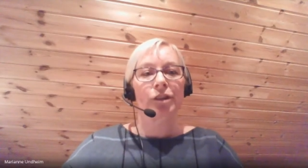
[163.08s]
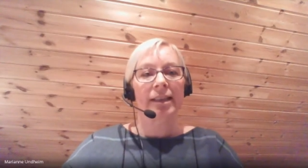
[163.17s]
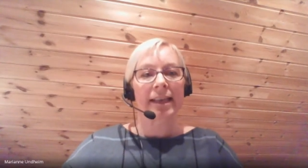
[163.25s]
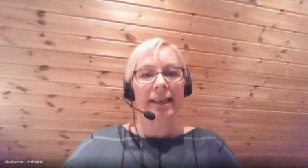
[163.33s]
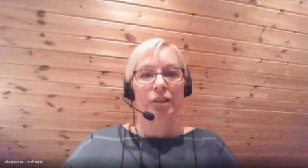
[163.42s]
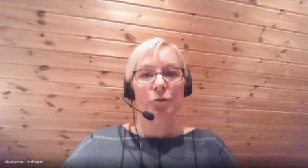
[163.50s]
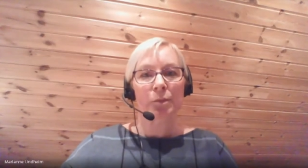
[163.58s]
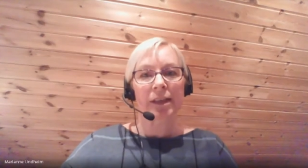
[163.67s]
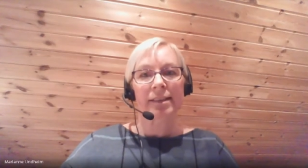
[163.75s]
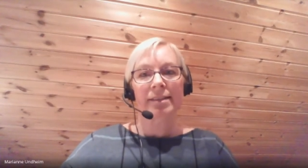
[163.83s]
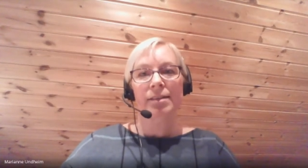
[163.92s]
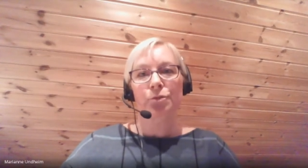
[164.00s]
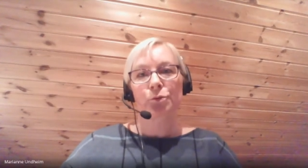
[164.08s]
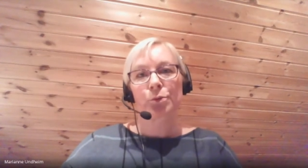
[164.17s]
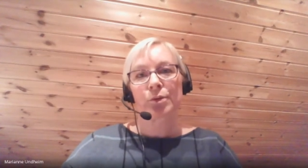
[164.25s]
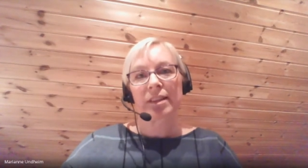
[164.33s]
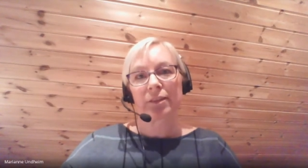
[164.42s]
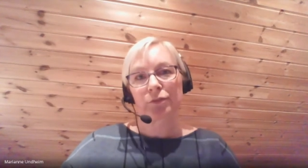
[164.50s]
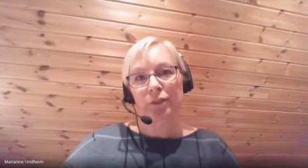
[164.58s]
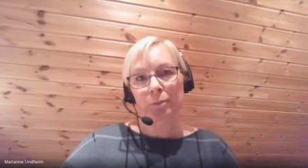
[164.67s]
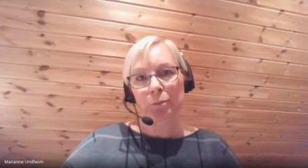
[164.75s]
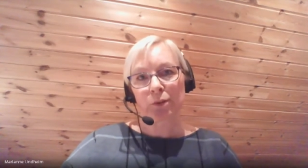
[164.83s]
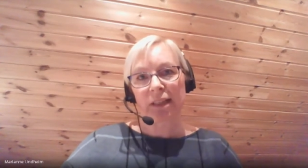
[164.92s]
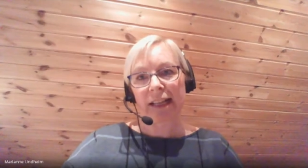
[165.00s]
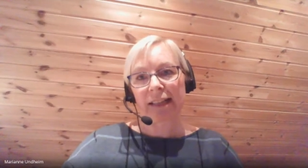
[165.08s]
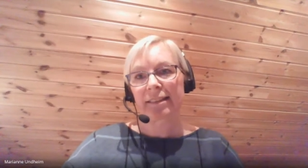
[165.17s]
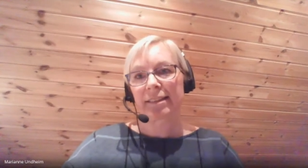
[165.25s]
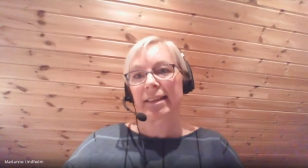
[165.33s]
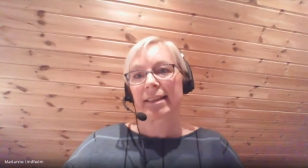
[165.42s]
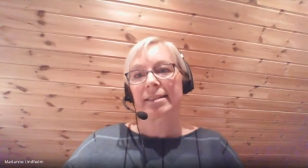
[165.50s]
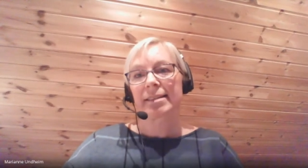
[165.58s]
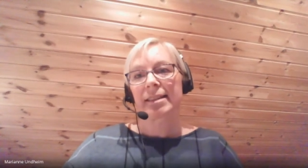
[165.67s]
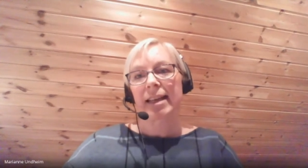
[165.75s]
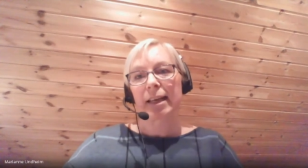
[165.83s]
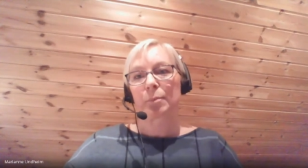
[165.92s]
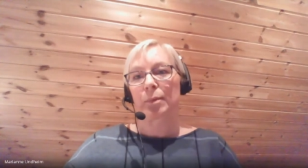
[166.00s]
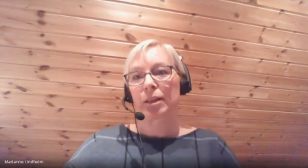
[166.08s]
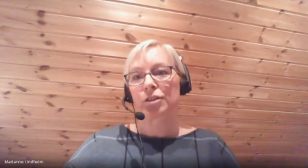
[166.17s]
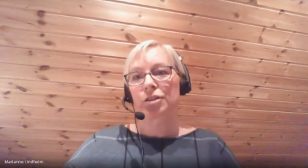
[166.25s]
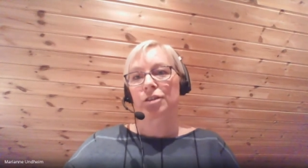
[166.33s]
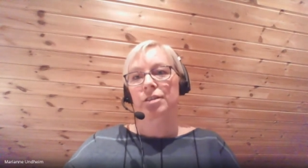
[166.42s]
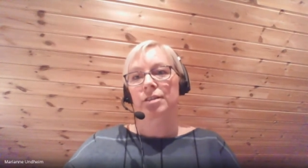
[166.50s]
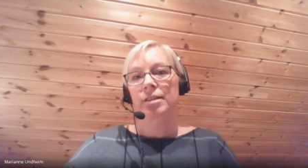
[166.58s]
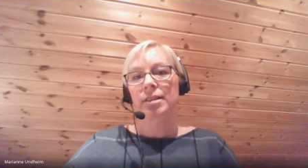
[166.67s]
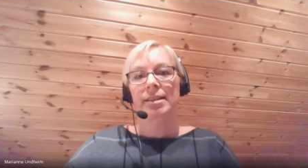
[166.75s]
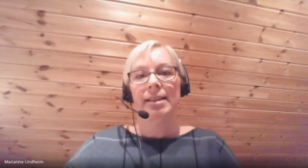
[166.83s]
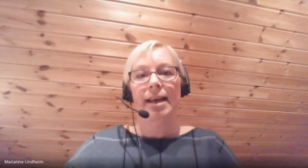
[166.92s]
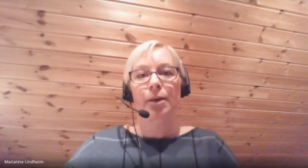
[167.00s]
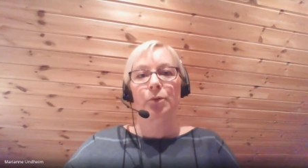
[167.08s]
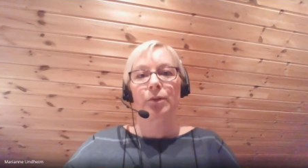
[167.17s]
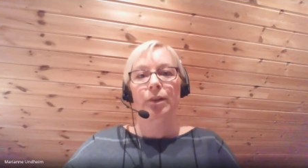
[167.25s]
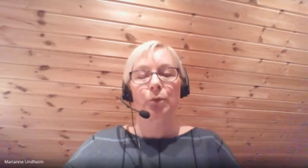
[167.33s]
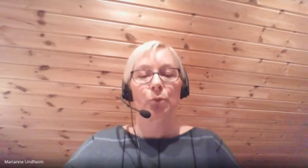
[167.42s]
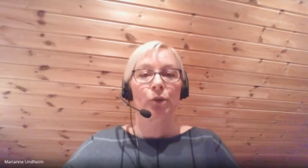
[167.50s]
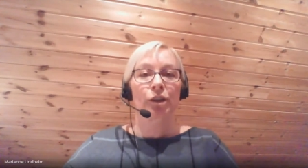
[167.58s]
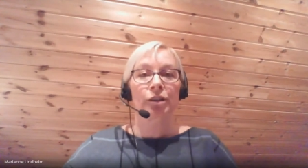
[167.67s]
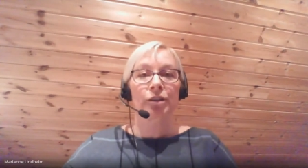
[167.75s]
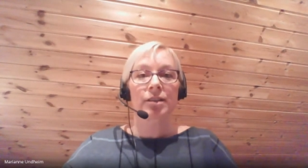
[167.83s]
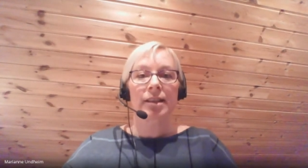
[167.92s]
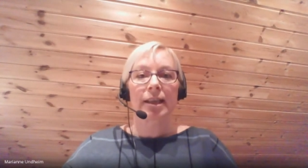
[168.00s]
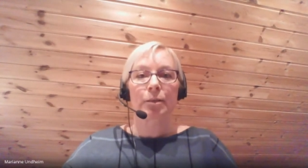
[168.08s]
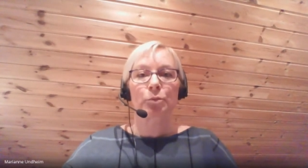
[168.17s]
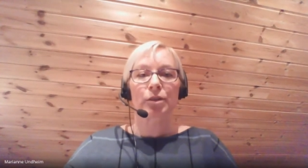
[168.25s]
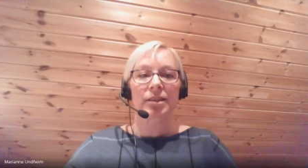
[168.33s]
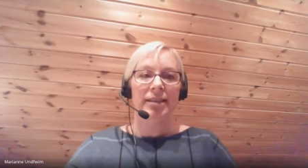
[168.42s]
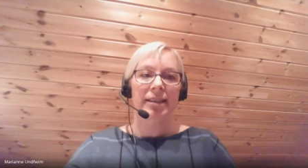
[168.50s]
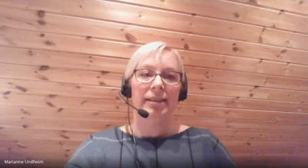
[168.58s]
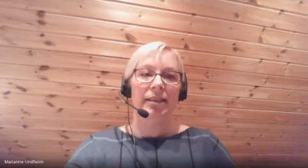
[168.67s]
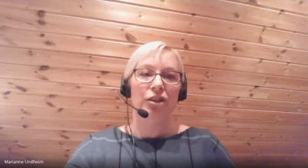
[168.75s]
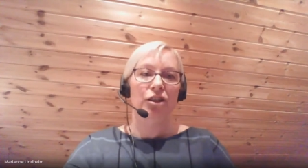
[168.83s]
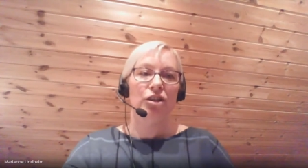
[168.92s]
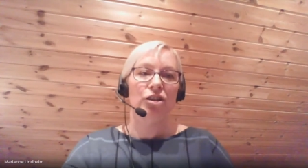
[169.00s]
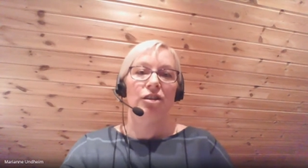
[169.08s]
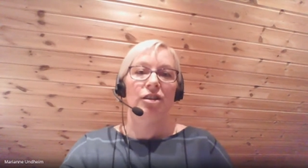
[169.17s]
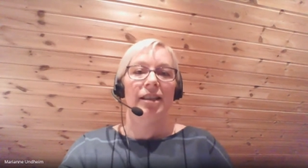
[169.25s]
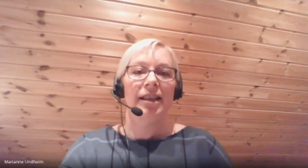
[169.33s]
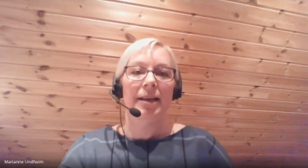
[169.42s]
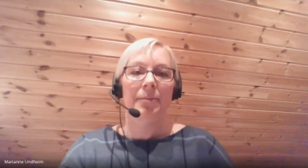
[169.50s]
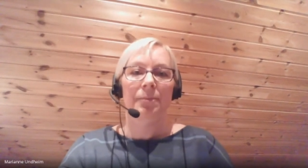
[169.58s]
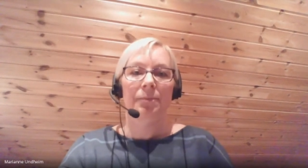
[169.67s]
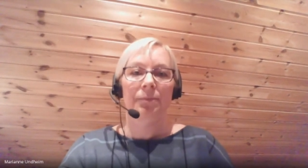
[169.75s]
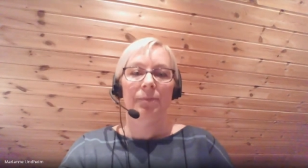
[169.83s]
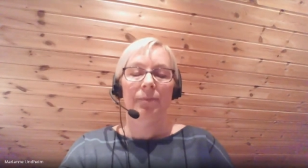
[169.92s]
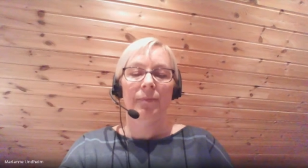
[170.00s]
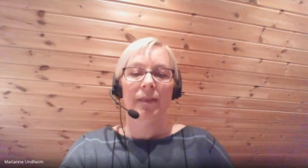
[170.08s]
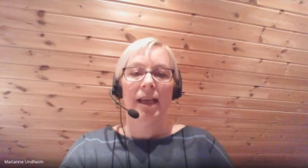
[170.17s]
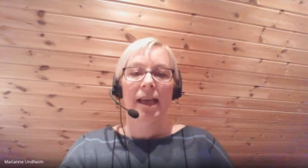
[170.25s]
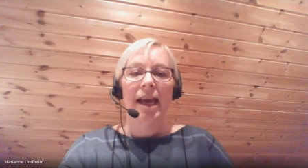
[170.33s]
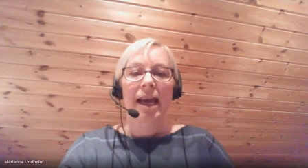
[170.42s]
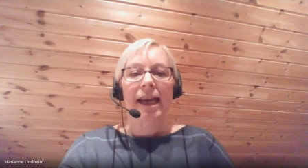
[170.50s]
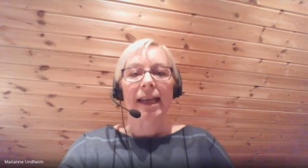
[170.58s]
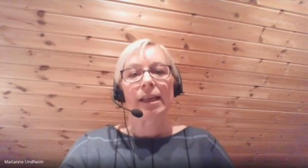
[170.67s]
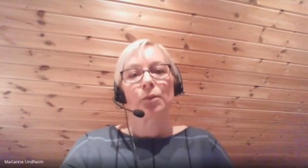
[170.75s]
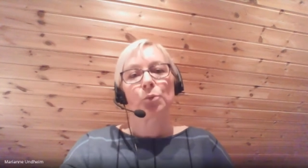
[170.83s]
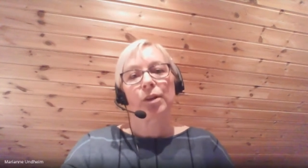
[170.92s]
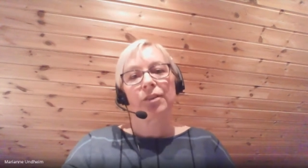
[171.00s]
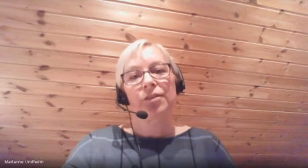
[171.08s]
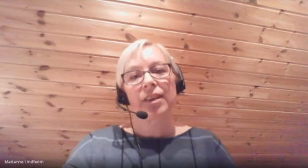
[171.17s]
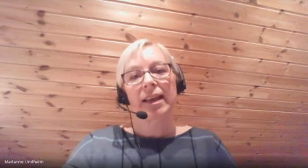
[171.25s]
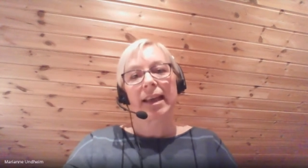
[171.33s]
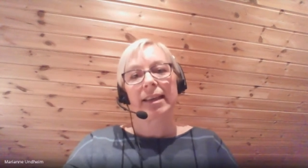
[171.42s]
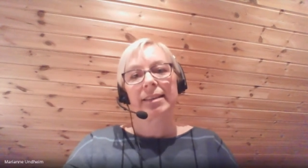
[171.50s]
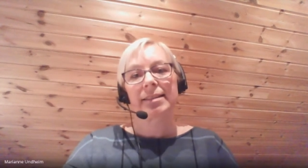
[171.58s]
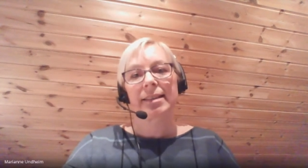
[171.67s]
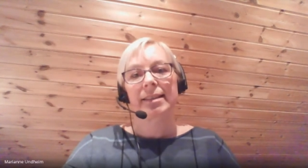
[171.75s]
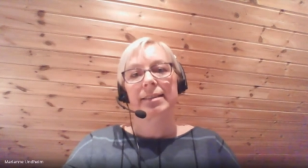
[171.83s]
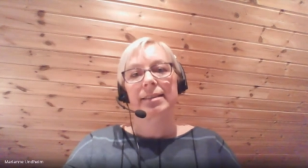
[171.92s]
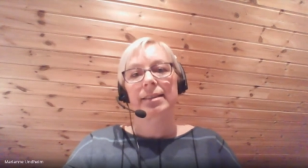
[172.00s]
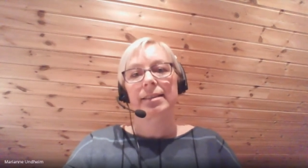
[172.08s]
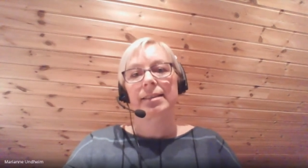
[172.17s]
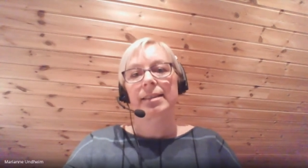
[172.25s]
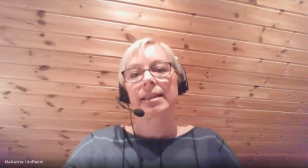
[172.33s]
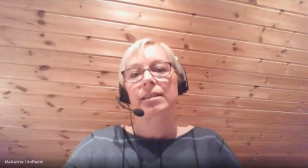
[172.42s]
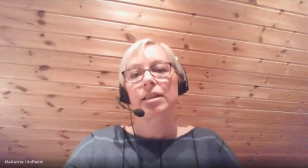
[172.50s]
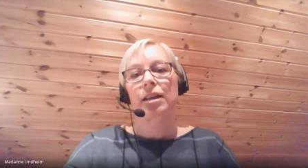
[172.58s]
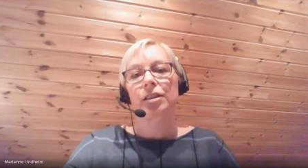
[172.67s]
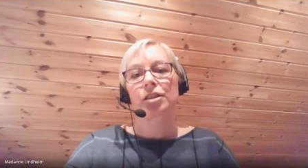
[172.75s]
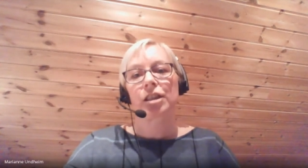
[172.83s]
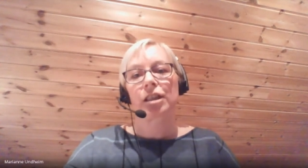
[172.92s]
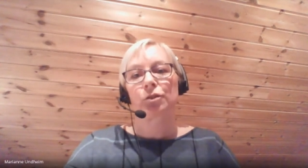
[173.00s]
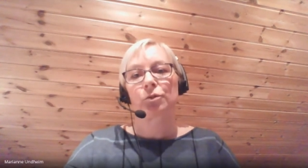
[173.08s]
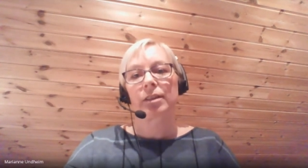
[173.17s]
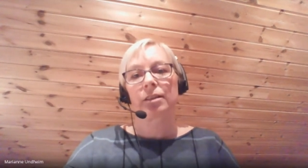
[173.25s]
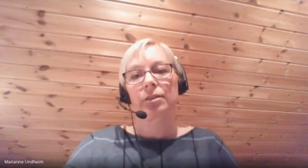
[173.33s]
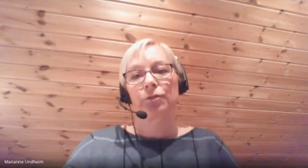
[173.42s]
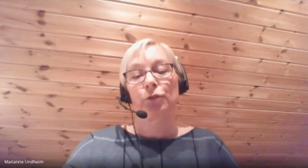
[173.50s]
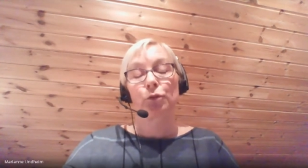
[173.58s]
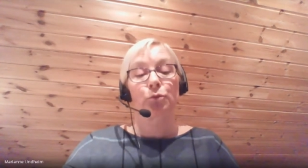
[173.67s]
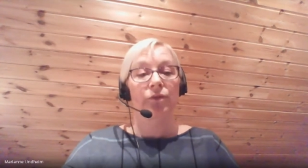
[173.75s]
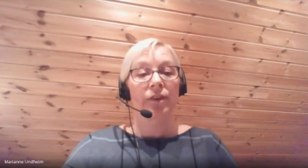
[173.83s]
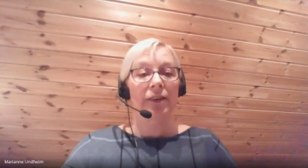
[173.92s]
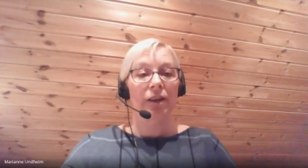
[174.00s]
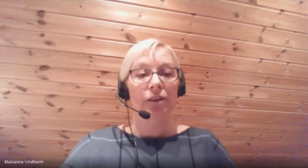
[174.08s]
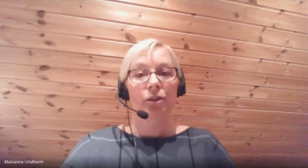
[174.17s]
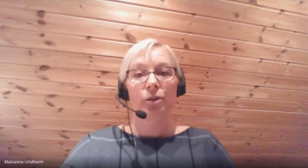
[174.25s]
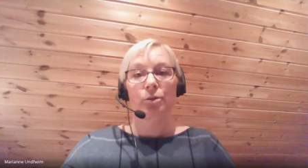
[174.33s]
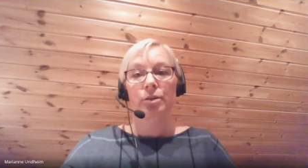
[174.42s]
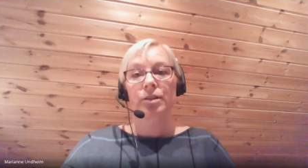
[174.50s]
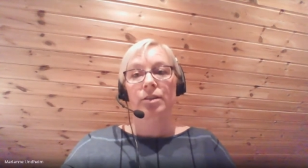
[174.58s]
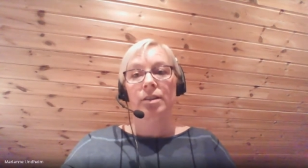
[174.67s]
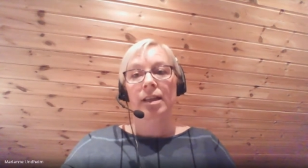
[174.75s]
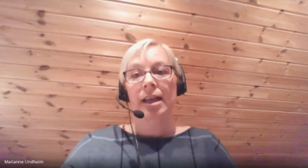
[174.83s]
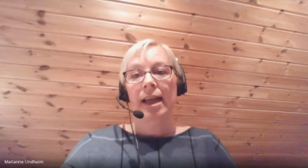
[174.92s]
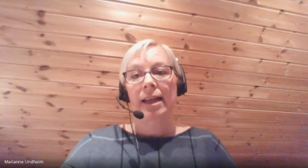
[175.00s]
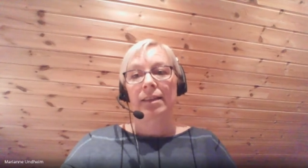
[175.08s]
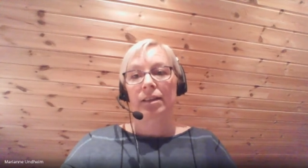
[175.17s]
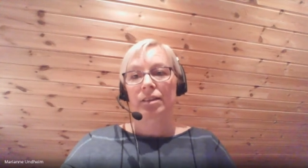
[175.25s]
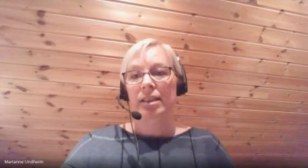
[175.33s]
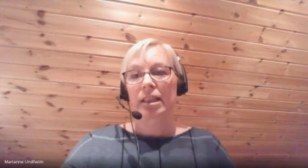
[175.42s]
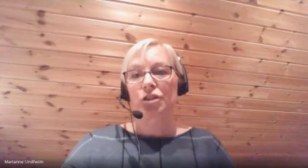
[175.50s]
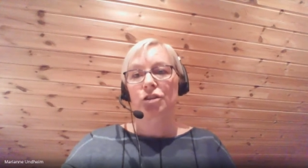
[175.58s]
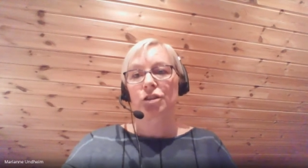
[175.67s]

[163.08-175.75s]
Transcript: expressed through different modalities like pictures, sound, and words, and presented digitally. And in one of the cases, six young children, four to five year olds, and their teacher